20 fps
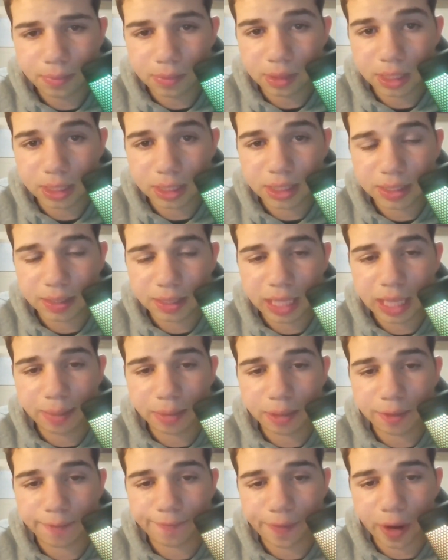this team
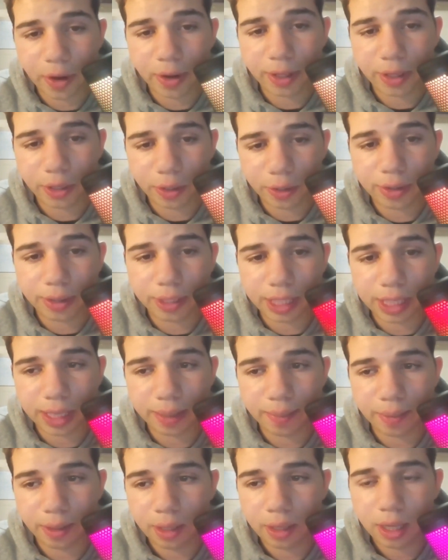is a very good team,
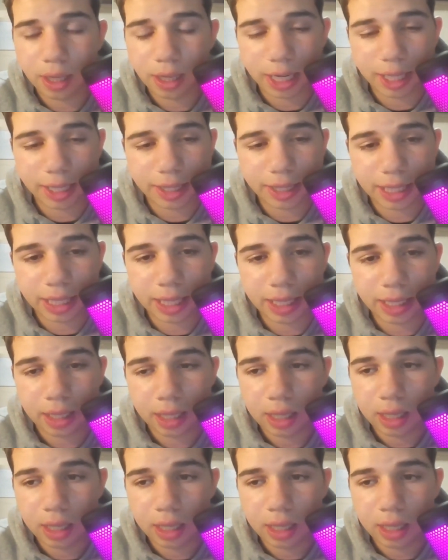and I think